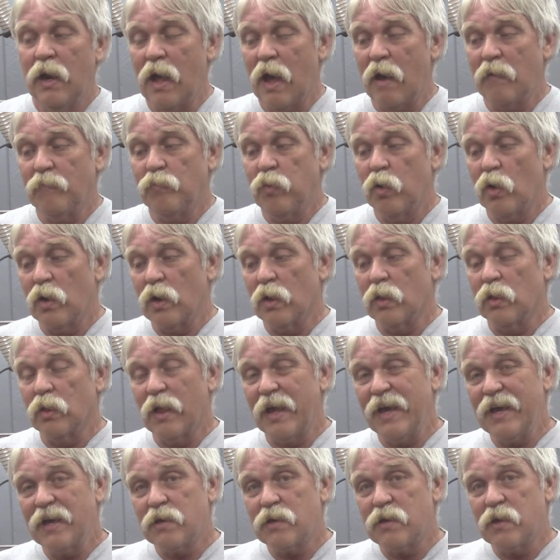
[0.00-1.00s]
Now, I put a
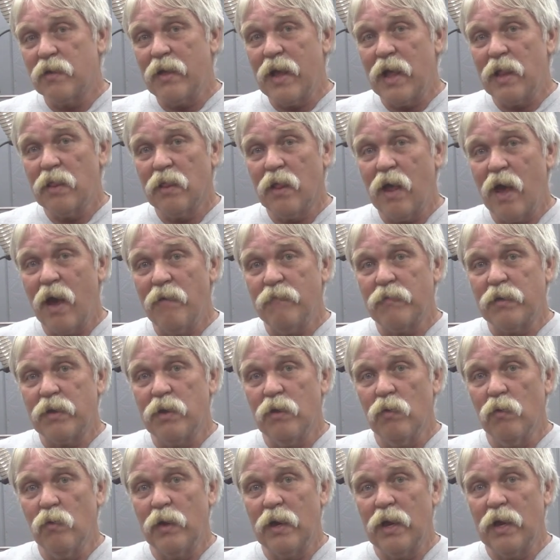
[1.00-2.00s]
link to that live
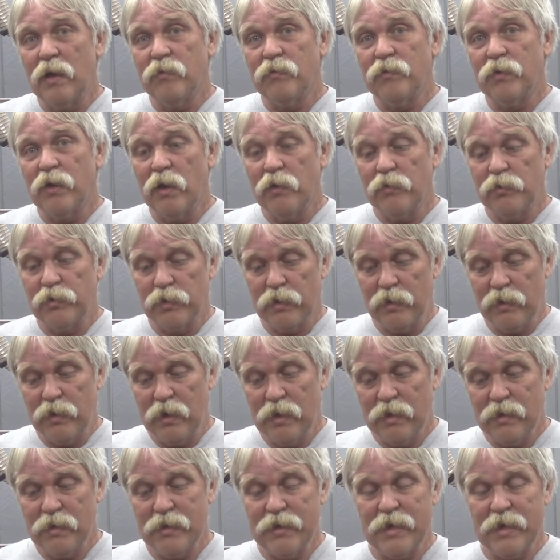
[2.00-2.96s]
Q&A session